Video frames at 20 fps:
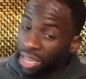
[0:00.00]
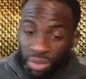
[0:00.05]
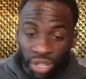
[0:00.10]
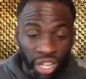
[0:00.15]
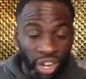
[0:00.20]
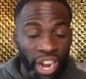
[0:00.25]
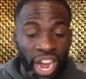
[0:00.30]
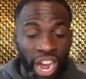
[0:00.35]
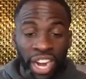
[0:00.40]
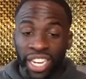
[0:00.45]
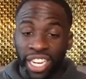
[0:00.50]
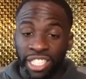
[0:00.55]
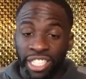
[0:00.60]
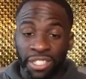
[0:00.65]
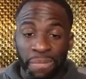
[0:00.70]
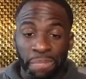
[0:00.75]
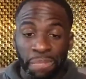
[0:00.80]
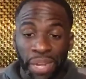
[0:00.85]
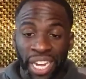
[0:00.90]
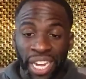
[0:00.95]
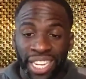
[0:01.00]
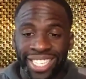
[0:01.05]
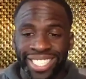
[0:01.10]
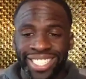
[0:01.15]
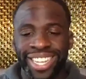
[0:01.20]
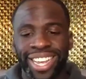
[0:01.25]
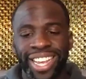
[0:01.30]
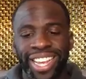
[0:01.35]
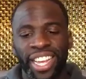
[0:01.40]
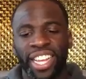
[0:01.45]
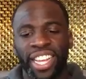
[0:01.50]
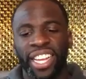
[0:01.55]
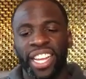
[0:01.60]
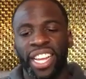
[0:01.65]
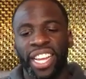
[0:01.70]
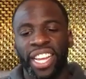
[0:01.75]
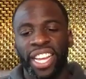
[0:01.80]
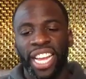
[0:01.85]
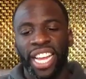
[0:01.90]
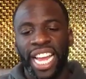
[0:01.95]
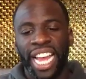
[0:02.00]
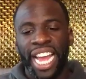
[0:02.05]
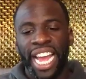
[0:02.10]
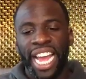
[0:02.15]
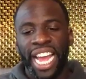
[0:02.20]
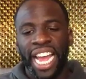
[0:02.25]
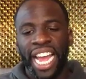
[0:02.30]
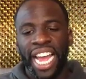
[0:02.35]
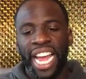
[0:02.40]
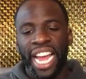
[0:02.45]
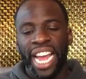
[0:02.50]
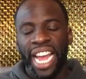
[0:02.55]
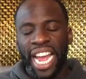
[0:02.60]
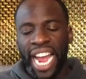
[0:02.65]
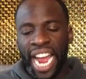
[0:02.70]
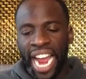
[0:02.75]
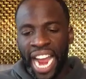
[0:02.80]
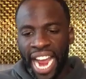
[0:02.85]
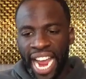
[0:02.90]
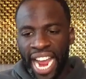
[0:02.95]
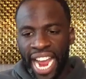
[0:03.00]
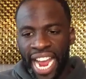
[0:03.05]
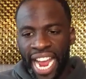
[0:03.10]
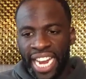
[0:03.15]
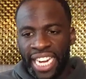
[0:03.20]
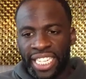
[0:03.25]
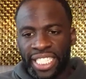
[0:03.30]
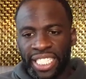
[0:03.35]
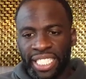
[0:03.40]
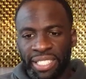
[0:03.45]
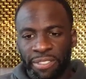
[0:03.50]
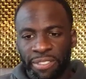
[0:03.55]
We go down and get some buckets. And